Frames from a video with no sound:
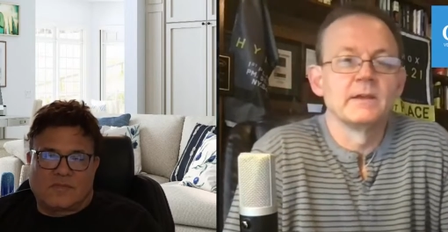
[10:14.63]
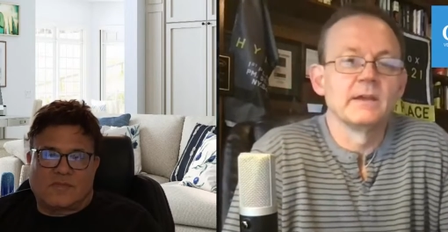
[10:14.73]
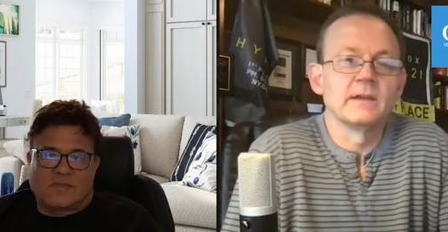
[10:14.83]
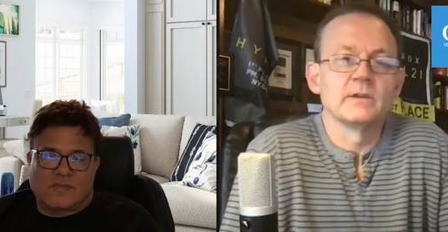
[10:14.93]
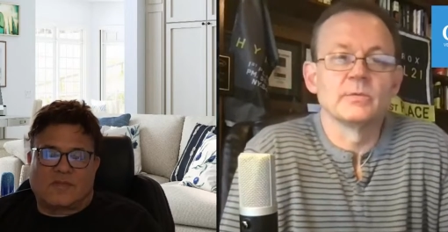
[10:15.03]

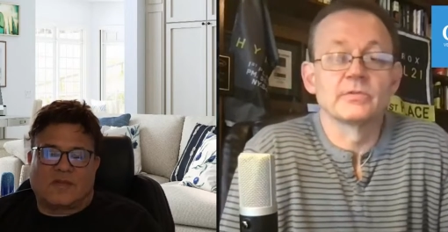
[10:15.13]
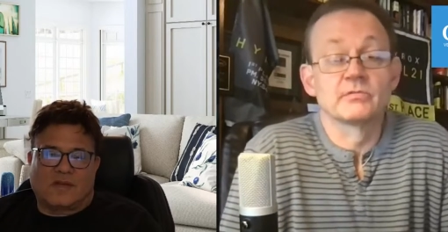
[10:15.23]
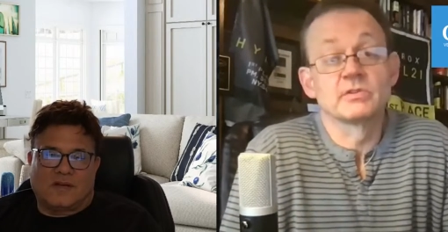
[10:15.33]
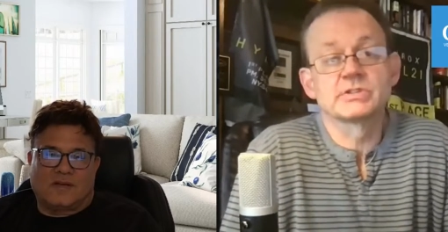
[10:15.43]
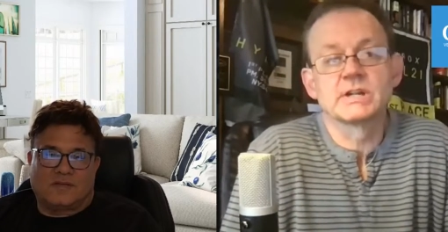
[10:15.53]
Speaker 1: And it was a
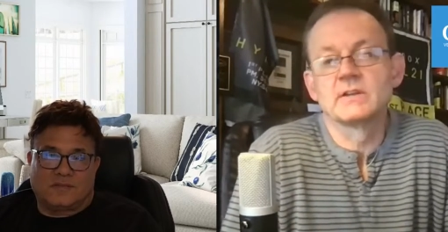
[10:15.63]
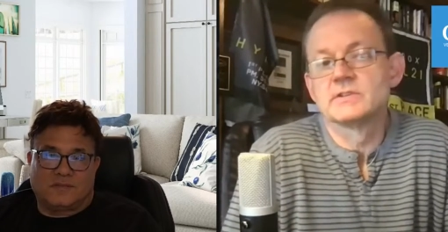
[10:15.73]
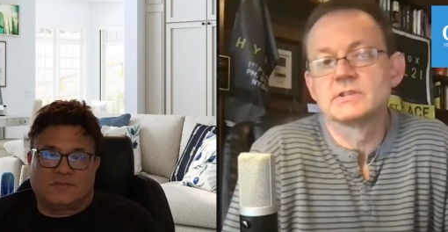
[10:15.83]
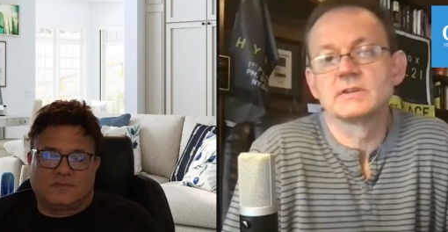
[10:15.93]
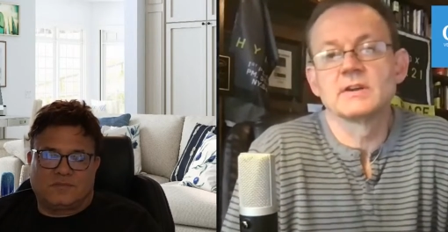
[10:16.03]
real
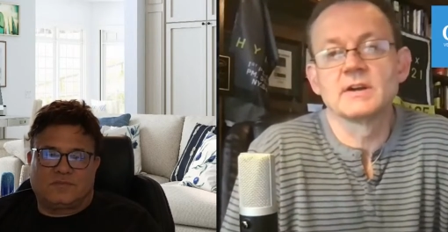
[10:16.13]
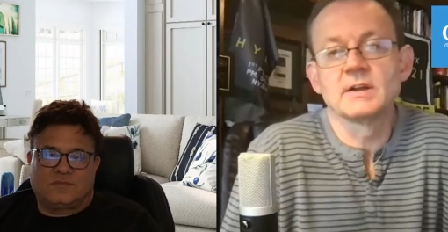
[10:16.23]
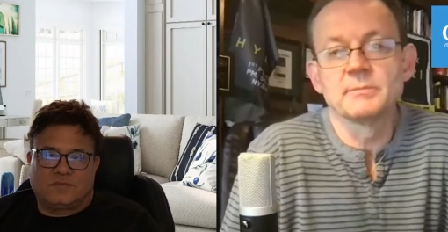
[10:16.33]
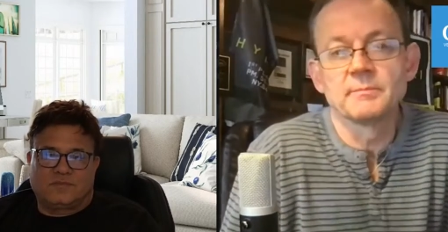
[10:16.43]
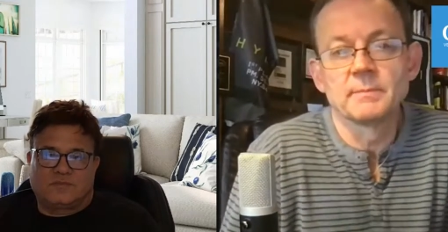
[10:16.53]
challenging
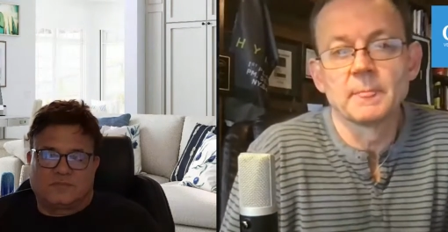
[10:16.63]
time.